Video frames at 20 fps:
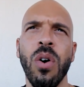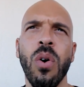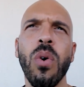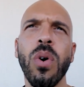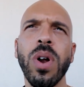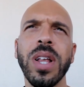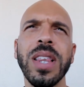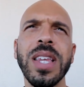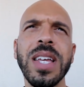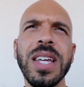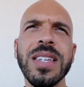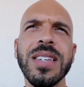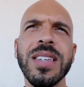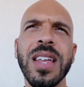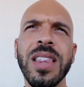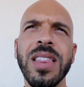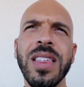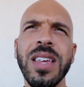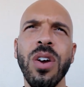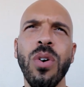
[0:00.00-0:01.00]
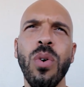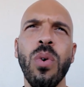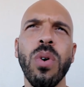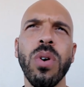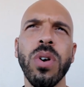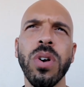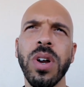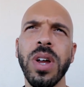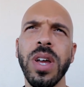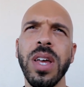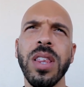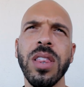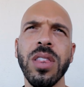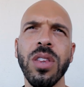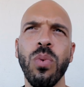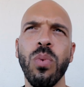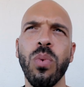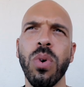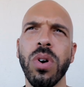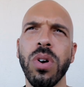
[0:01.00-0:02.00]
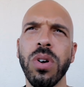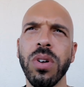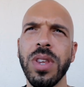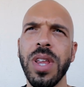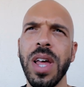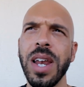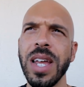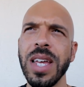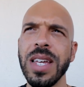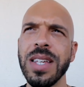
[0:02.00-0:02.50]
or at least the order in the world that